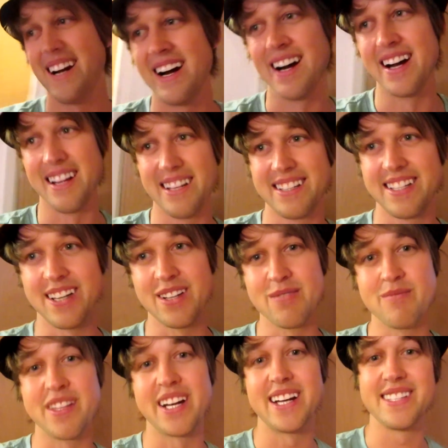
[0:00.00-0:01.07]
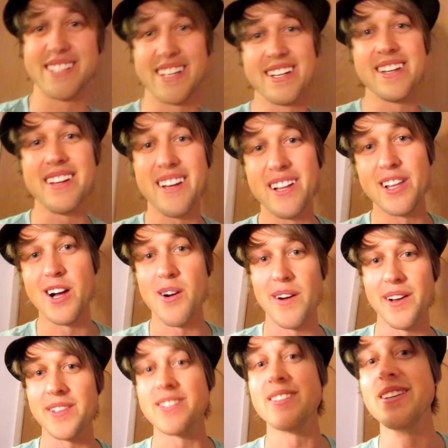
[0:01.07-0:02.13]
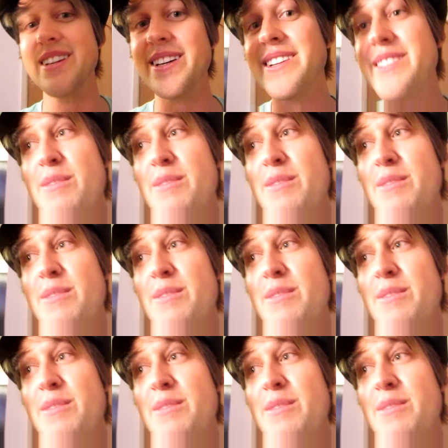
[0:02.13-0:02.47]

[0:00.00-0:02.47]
Uh, tell him that I said hello, and I'll see you